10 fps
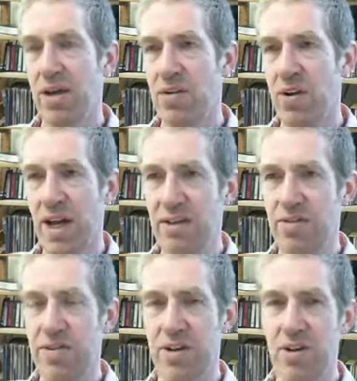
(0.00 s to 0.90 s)
So
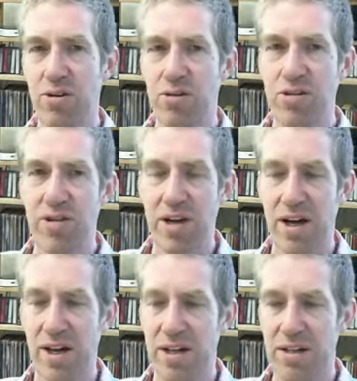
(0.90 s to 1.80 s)
let's give
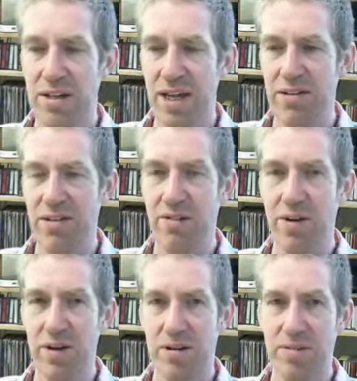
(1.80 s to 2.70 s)

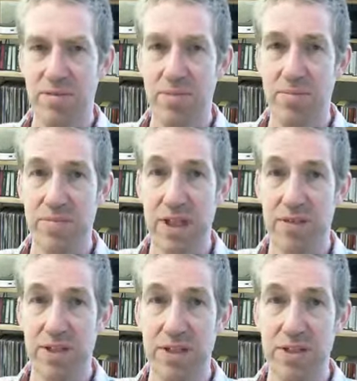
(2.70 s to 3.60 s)
the
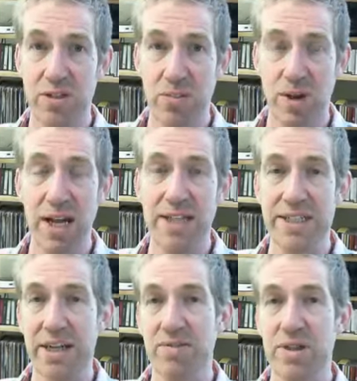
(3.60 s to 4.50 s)
definition you're more likely
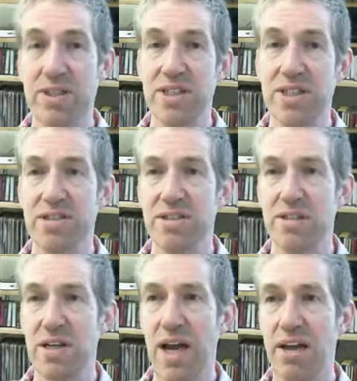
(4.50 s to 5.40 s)
to give, which is
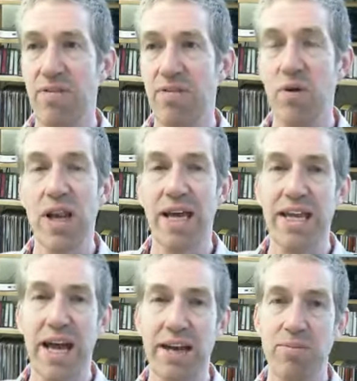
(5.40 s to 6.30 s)
a
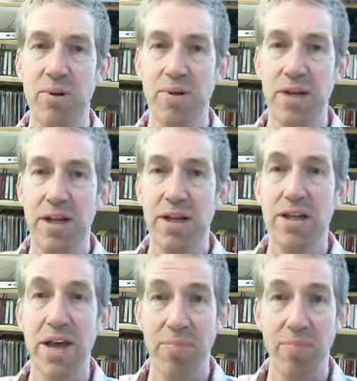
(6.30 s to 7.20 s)
four-legged animal
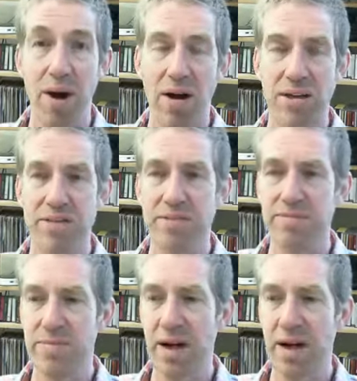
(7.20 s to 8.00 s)
that barks.